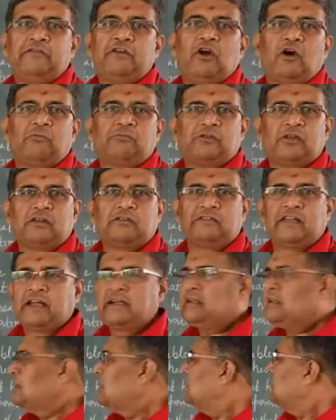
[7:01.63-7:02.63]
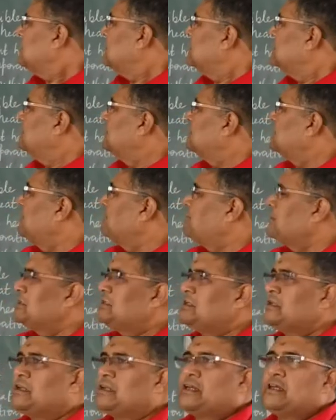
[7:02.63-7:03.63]
we observe that the
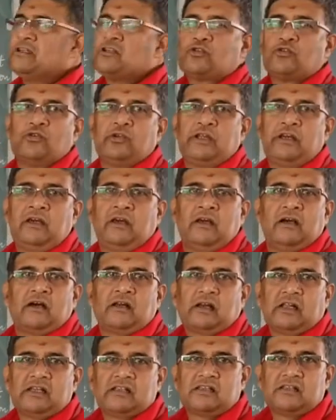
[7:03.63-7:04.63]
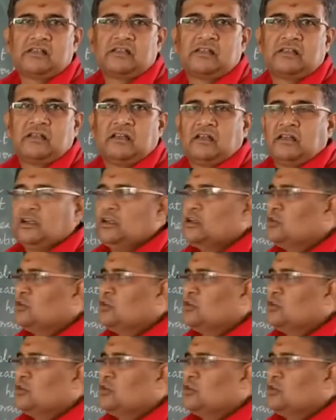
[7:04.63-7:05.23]
temperature again slowly rises.